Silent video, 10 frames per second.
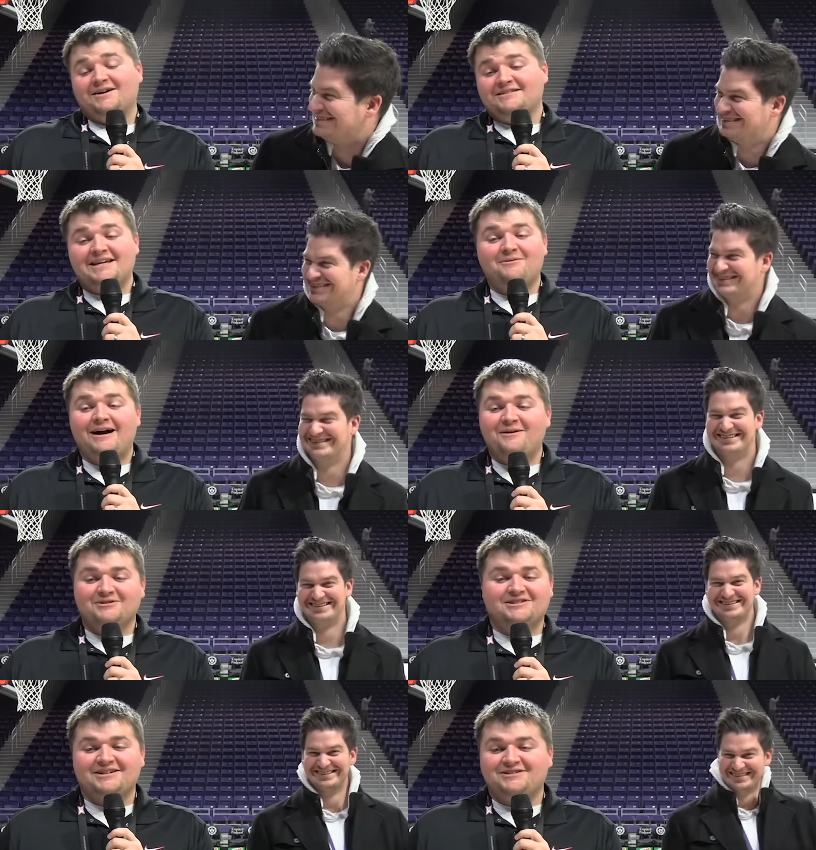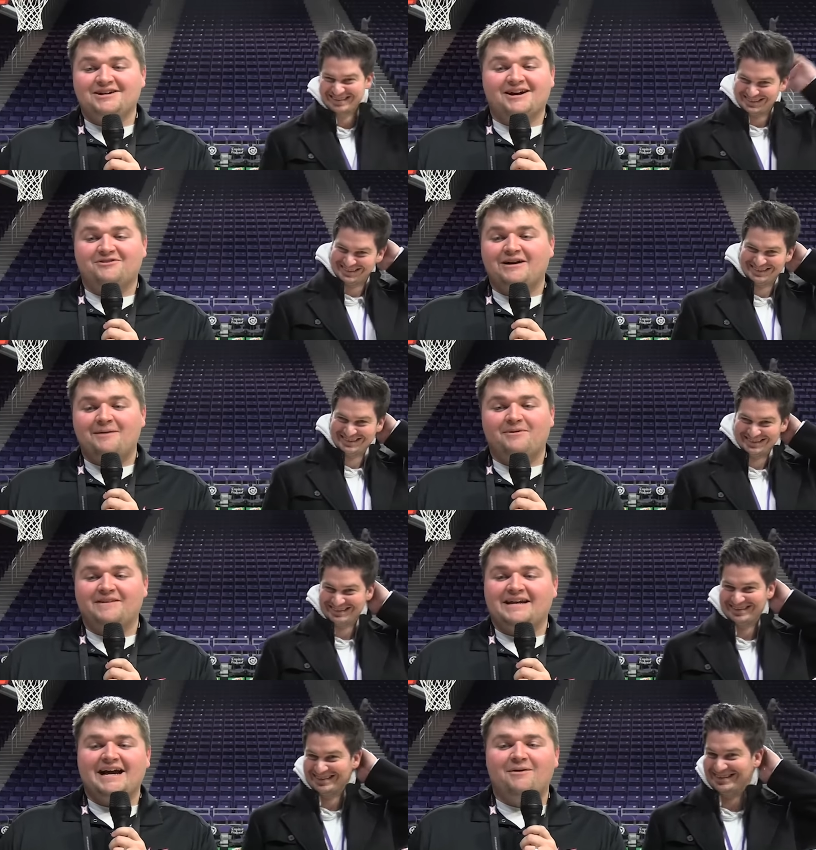Speaker 1: DY was going to talk crap
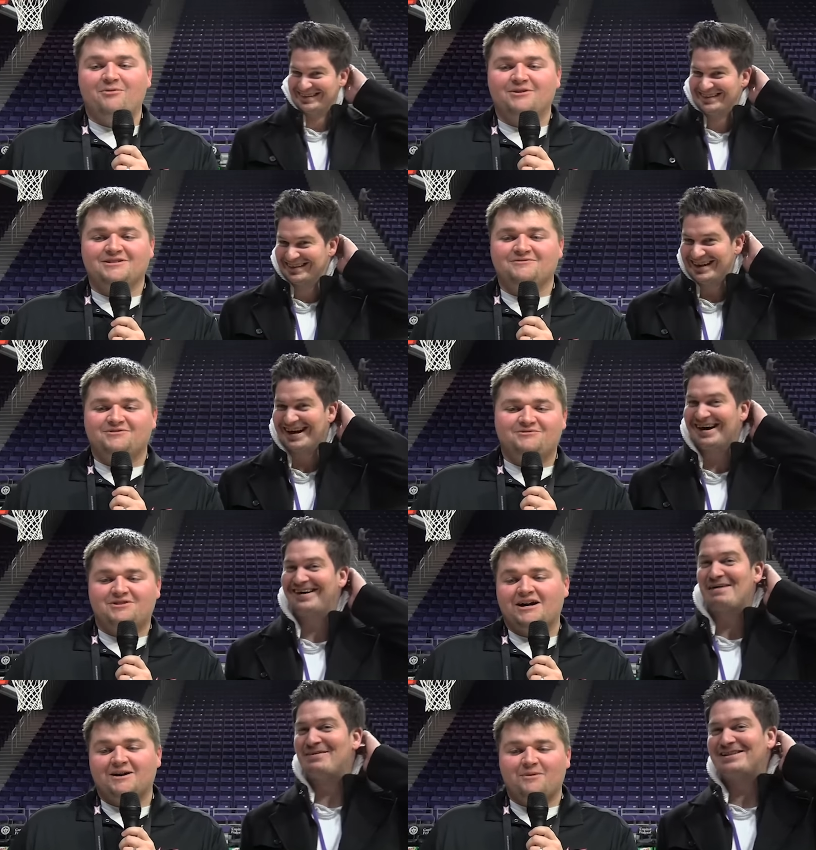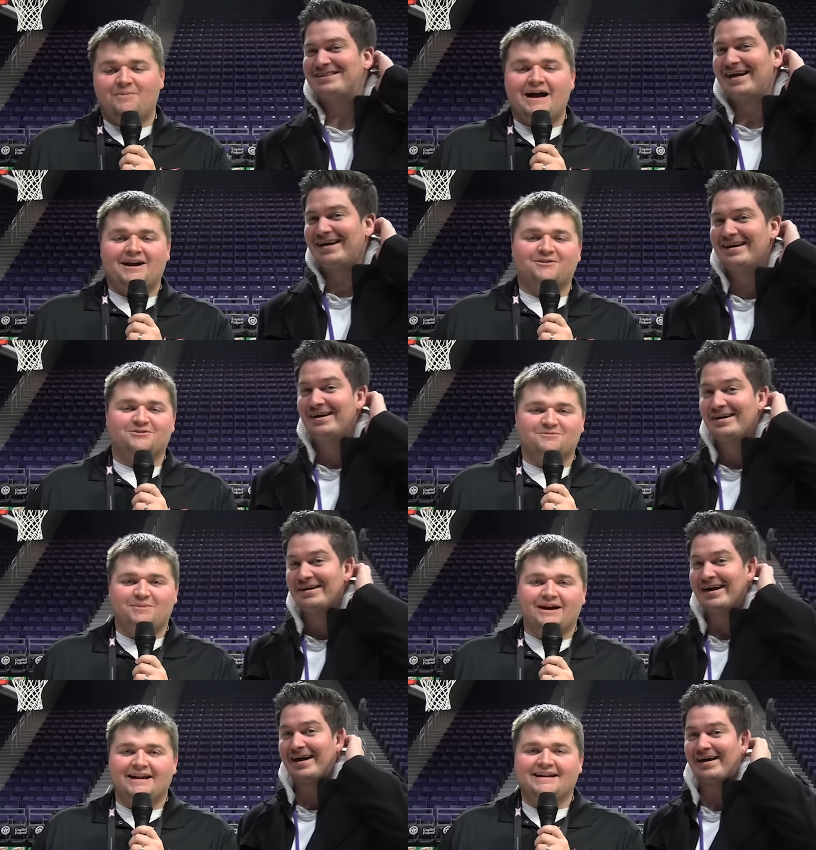on the Cowboys and oh, talk up the Packers,
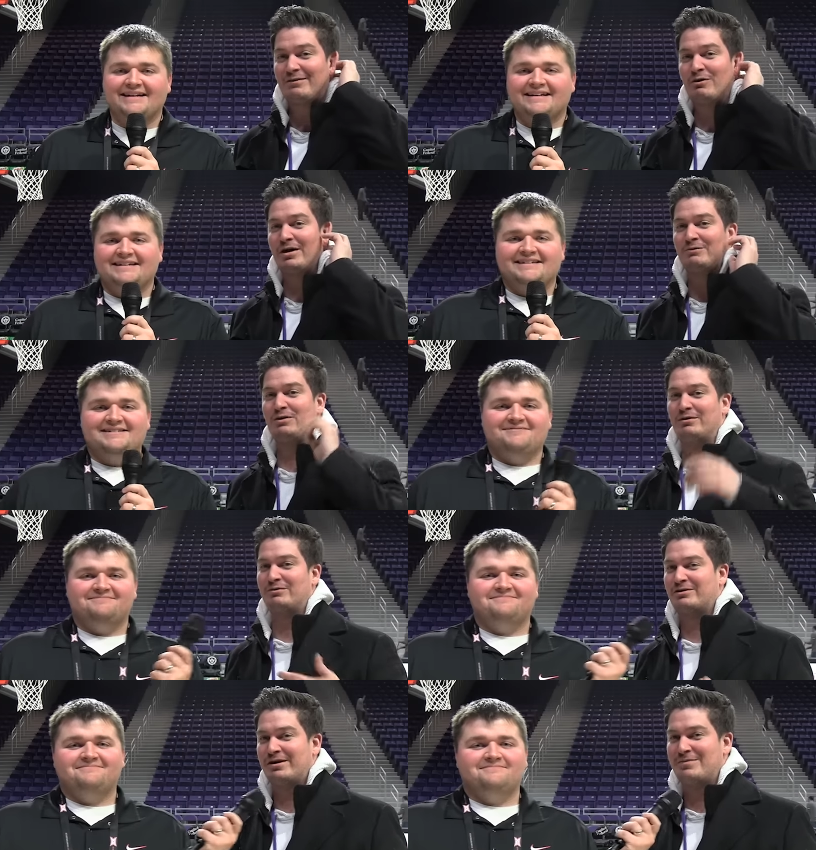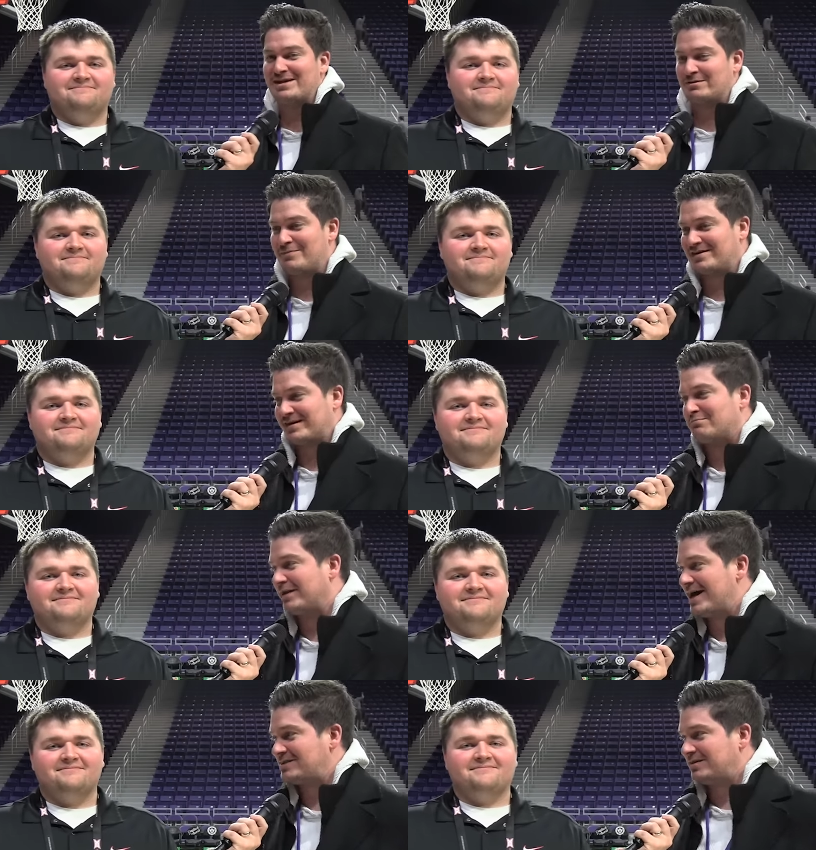but yeah, well,
Speaker 2: well, Green is about to get
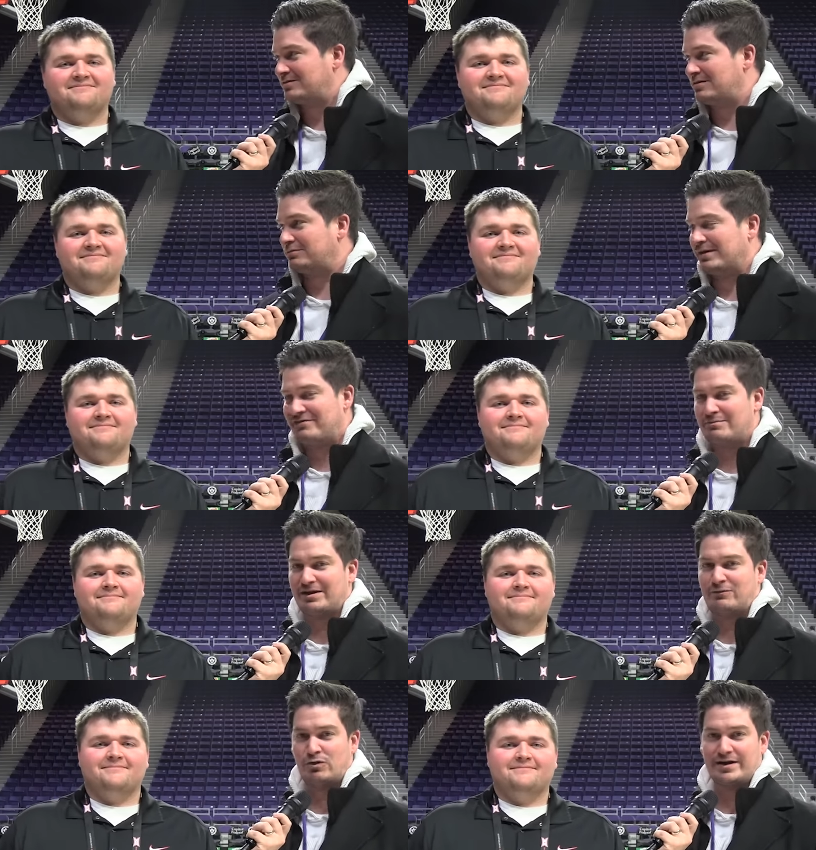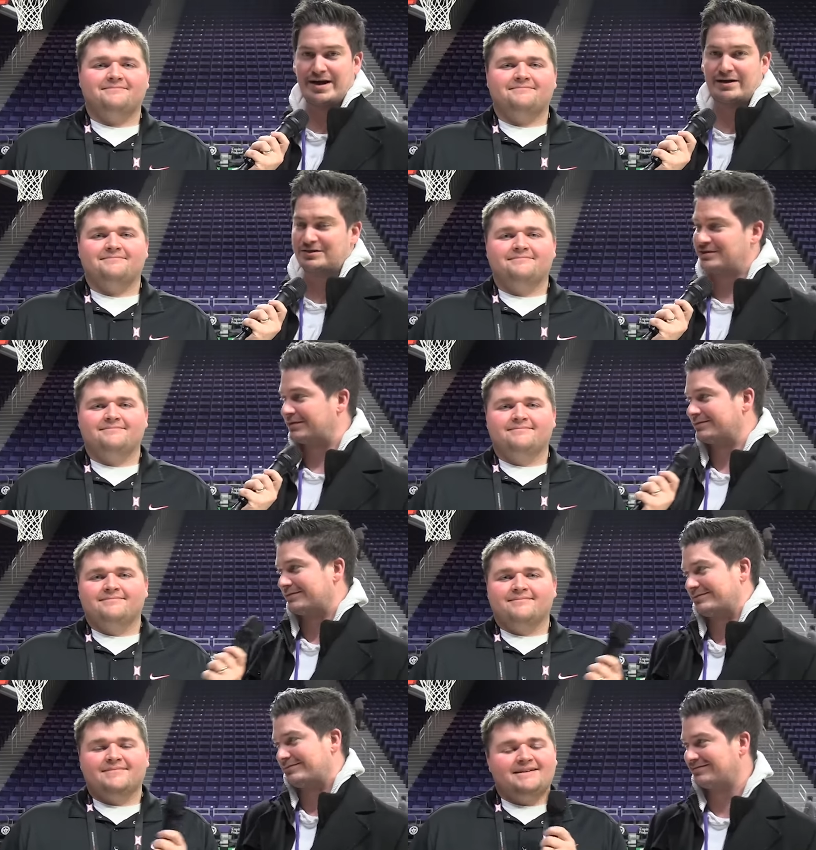blasted into oblivion by the 49ers, so
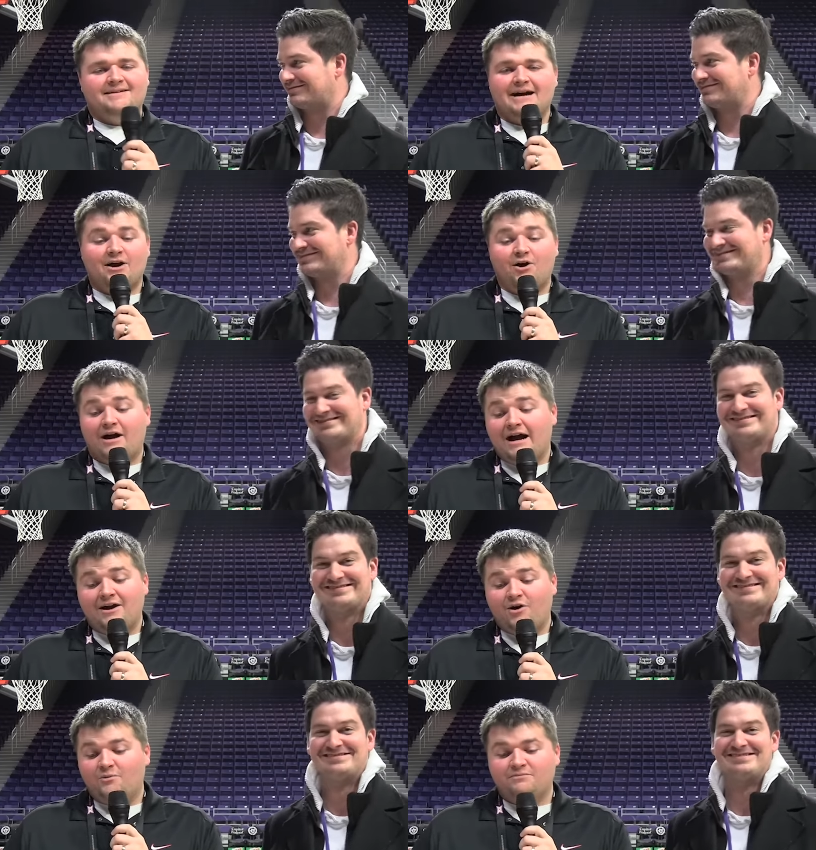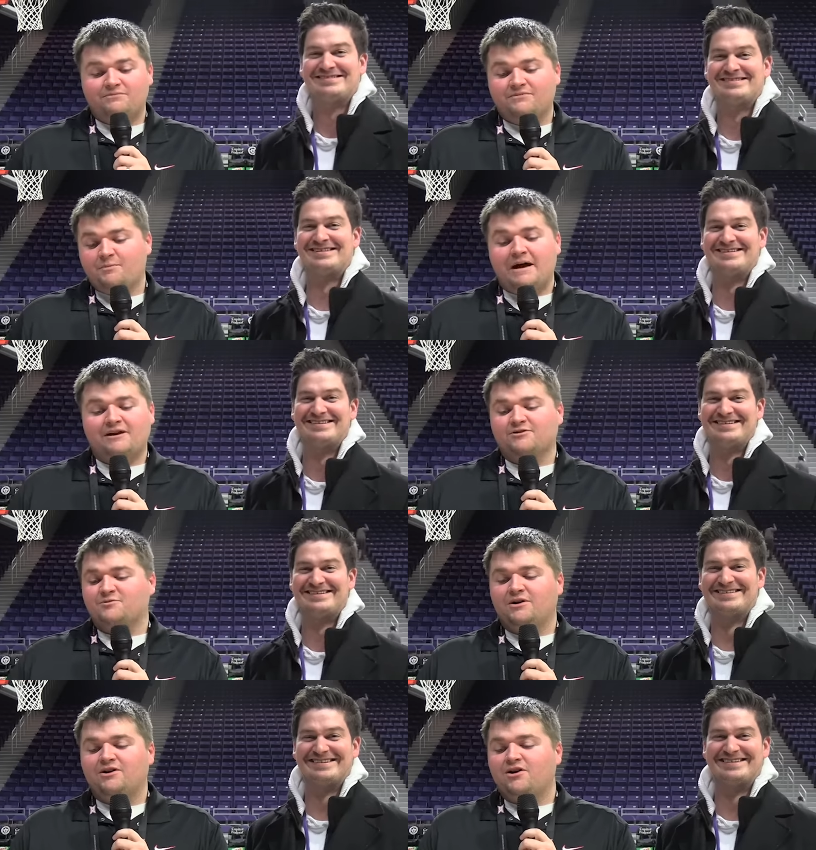
Speaker 1: I hope I hope the
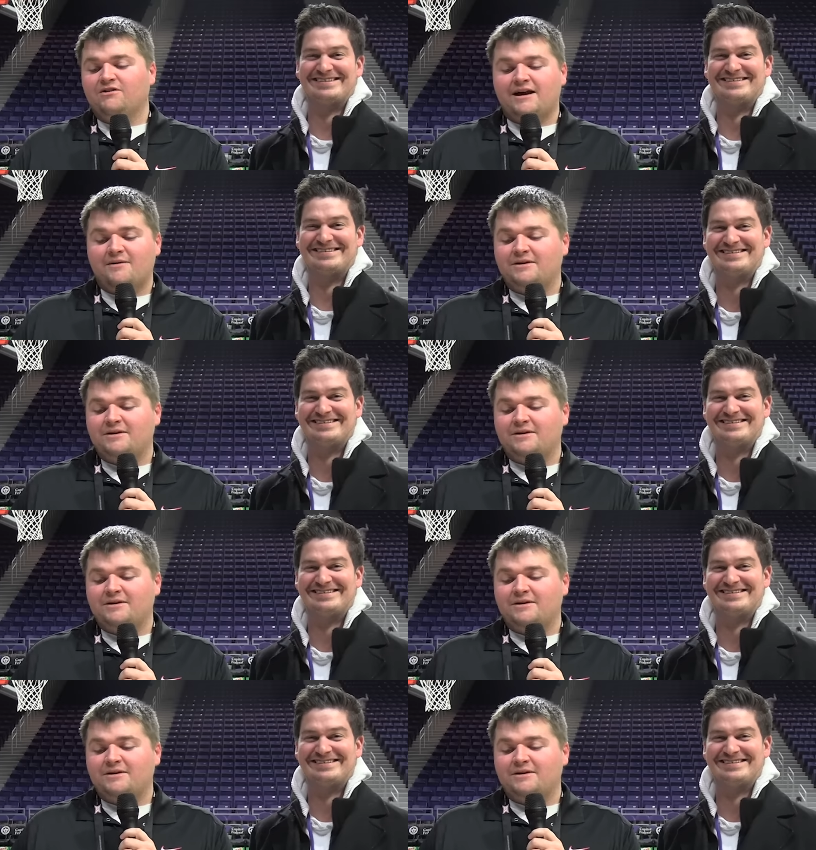Packers win it all now